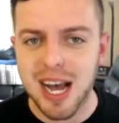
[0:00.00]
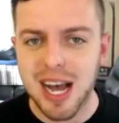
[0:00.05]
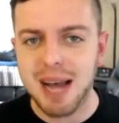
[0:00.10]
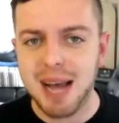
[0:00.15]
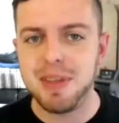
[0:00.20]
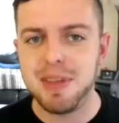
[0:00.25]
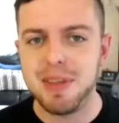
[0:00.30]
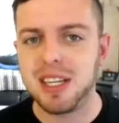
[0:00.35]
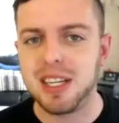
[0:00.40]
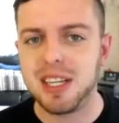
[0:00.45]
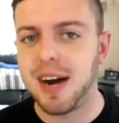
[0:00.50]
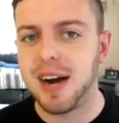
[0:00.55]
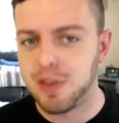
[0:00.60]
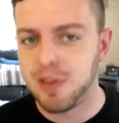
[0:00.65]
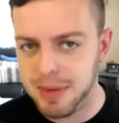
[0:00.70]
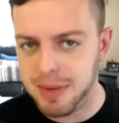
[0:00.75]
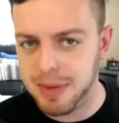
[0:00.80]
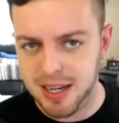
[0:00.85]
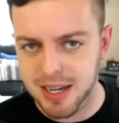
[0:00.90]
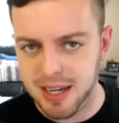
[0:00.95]
time the
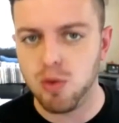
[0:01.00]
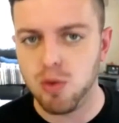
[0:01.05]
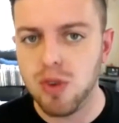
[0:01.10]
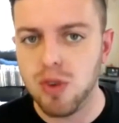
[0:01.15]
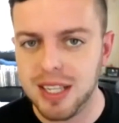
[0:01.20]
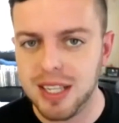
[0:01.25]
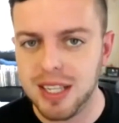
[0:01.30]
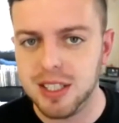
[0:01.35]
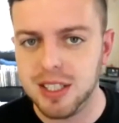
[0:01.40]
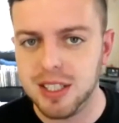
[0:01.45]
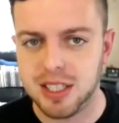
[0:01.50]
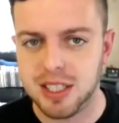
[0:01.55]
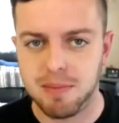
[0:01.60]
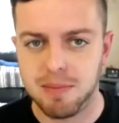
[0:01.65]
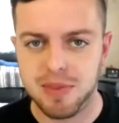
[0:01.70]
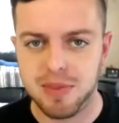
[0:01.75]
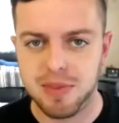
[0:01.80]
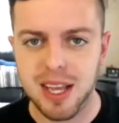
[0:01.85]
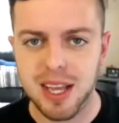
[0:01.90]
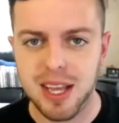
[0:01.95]
government runs
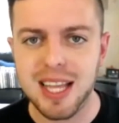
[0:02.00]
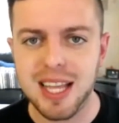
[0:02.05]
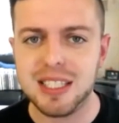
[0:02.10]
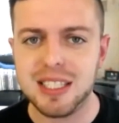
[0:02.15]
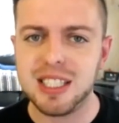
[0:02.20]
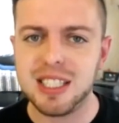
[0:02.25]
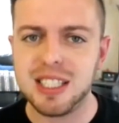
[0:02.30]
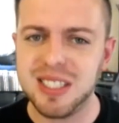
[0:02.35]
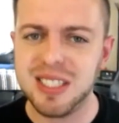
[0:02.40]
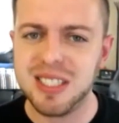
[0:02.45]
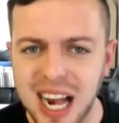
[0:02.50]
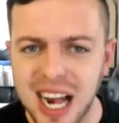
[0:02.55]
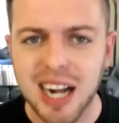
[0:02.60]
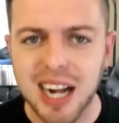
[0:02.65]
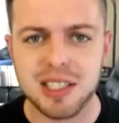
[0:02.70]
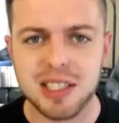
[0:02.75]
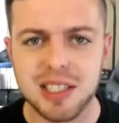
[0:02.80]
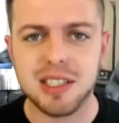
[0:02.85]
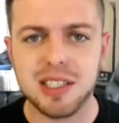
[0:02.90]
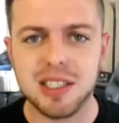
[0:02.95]
something, it
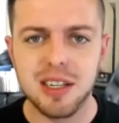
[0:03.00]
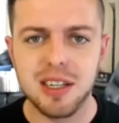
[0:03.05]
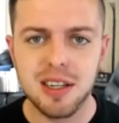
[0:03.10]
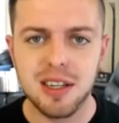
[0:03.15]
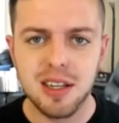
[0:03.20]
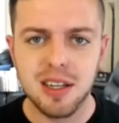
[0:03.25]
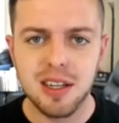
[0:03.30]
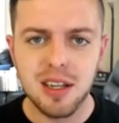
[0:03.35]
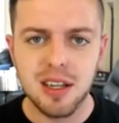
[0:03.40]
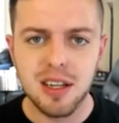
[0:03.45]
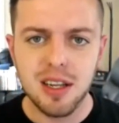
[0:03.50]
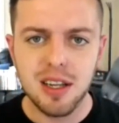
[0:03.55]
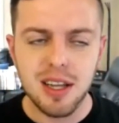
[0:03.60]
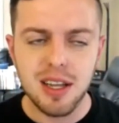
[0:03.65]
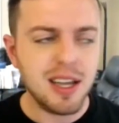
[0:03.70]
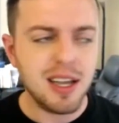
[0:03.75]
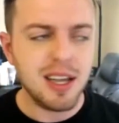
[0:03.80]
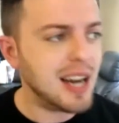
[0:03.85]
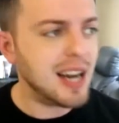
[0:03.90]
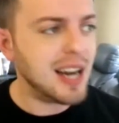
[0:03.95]
sucks?
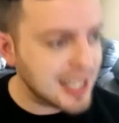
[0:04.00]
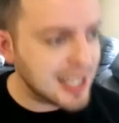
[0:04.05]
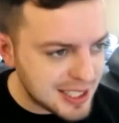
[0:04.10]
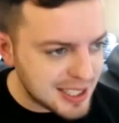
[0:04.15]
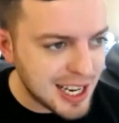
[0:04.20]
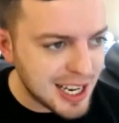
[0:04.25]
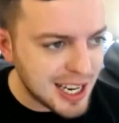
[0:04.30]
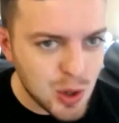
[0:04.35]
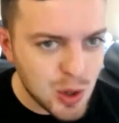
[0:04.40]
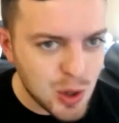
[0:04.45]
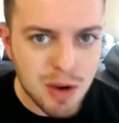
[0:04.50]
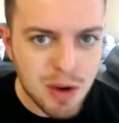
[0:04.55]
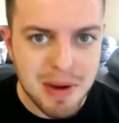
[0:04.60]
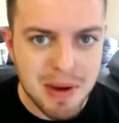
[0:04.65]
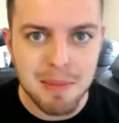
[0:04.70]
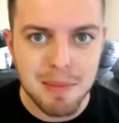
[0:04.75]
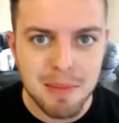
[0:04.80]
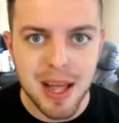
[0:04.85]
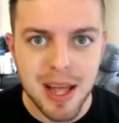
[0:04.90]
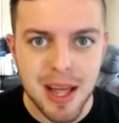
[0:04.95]
And I said to
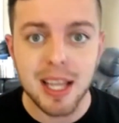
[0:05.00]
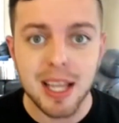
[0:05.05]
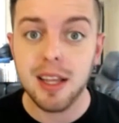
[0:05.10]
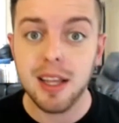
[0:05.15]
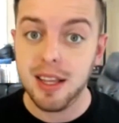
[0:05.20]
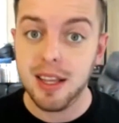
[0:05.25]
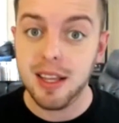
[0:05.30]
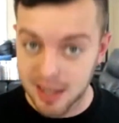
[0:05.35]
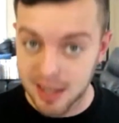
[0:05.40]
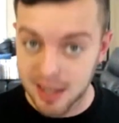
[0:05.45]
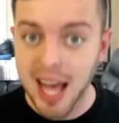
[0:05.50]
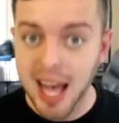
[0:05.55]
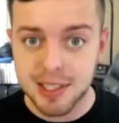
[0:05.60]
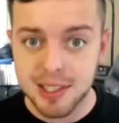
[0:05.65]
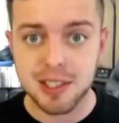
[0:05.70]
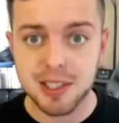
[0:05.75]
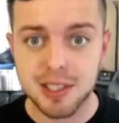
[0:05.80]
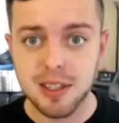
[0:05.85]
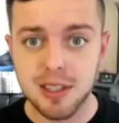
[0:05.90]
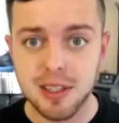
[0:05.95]
him, I'm like,
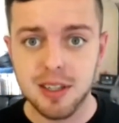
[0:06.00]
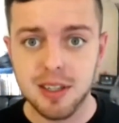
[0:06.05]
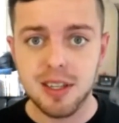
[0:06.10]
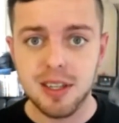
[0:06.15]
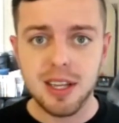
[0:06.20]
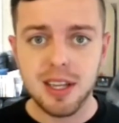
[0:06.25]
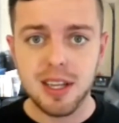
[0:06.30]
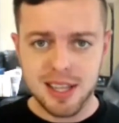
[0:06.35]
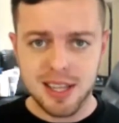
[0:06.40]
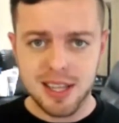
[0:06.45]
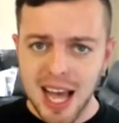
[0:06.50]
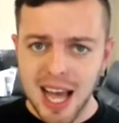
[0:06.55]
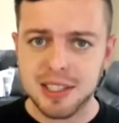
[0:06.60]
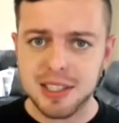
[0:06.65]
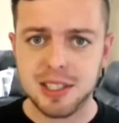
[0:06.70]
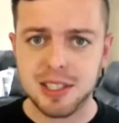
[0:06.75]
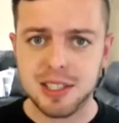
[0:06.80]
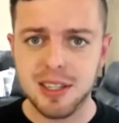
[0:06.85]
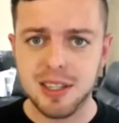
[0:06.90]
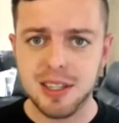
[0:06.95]
yes,
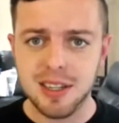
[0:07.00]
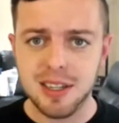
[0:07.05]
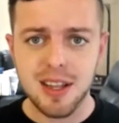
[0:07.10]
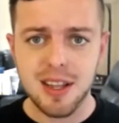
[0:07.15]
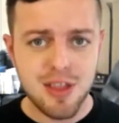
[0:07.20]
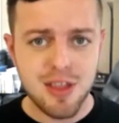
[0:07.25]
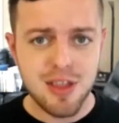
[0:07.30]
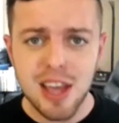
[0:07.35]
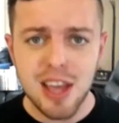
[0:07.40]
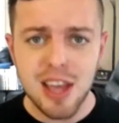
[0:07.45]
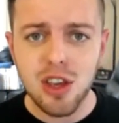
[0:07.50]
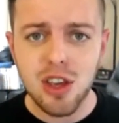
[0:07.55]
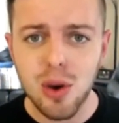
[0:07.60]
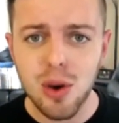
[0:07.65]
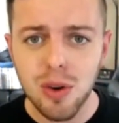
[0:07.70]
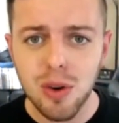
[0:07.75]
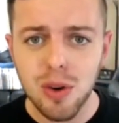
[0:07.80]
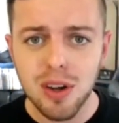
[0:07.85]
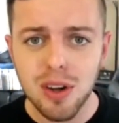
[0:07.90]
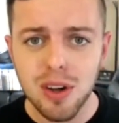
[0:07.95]
thank
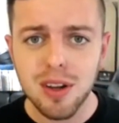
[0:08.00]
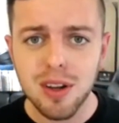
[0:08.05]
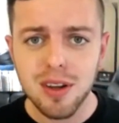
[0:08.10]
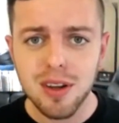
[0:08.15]
you.